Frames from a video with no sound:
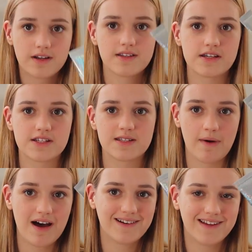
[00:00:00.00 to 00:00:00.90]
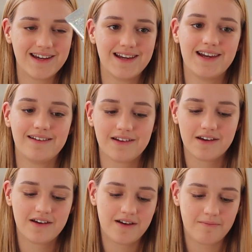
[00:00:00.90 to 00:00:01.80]
So it's sparkly.
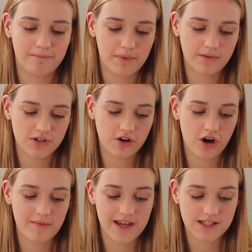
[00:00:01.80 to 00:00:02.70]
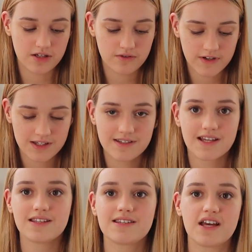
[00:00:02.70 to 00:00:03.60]
Balm.com is a universal
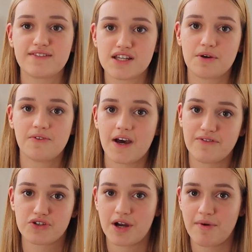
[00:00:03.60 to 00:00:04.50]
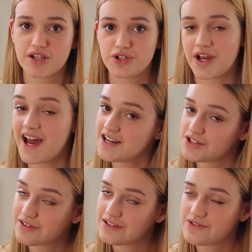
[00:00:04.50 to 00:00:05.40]
skin salve, so if you have a dry patch on your hand,
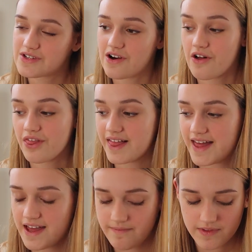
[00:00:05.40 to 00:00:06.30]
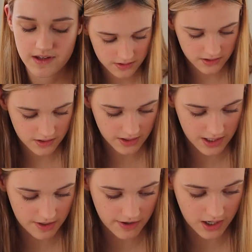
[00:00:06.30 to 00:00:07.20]
you can use it on there.
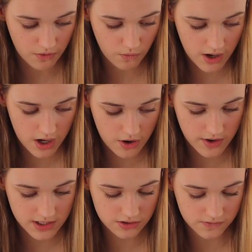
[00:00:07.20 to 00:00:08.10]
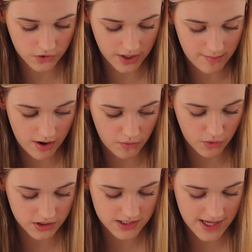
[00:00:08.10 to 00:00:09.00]
Okay, there we go. Whoa, it sort of all came out at
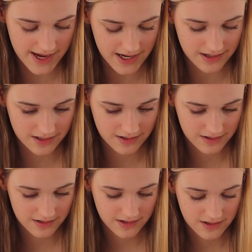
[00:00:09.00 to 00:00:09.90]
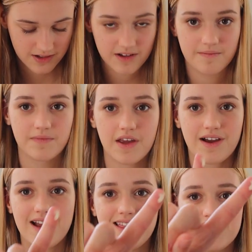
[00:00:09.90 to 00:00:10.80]
once then.
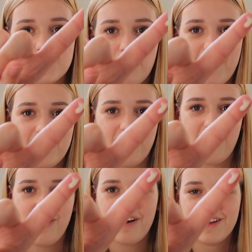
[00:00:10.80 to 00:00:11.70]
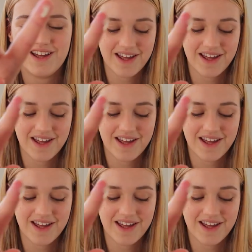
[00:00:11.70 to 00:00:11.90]
Okay, that's quite a lot.